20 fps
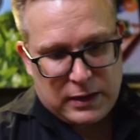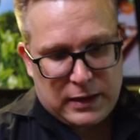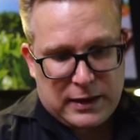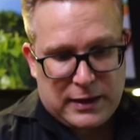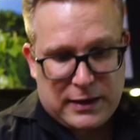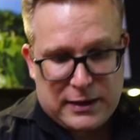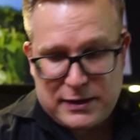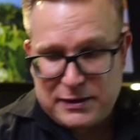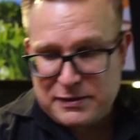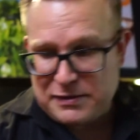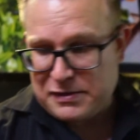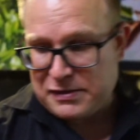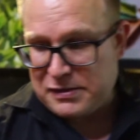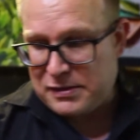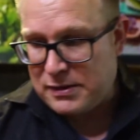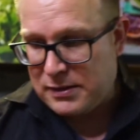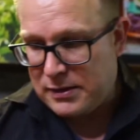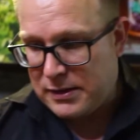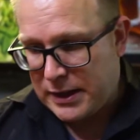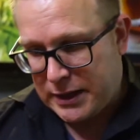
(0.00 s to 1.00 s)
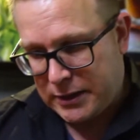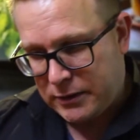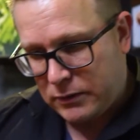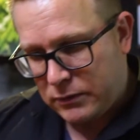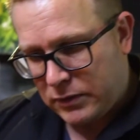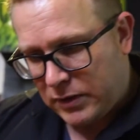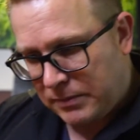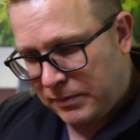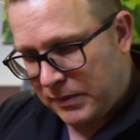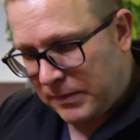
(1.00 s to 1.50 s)
is, I
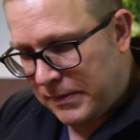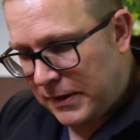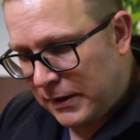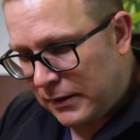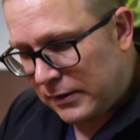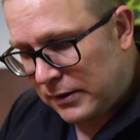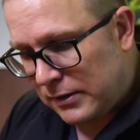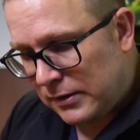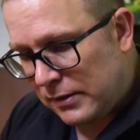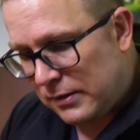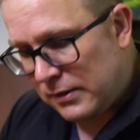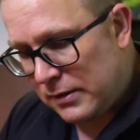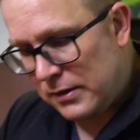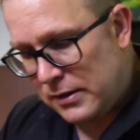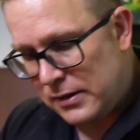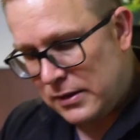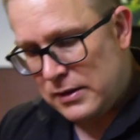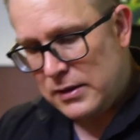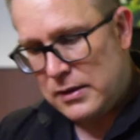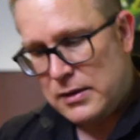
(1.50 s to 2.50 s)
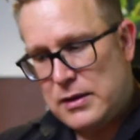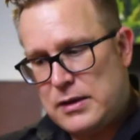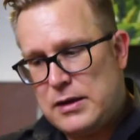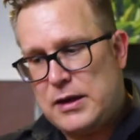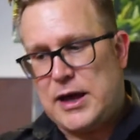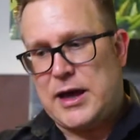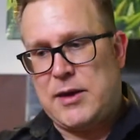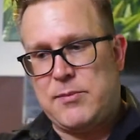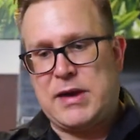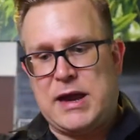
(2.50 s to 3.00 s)
already prepared it.
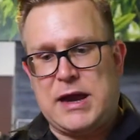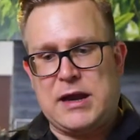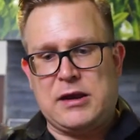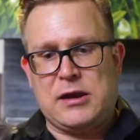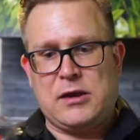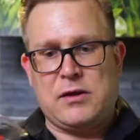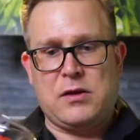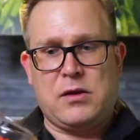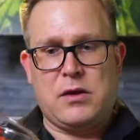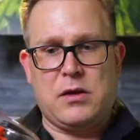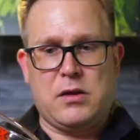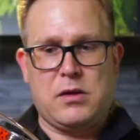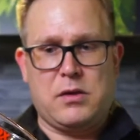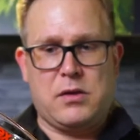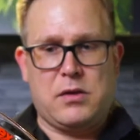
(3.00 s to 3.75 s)
I'm adding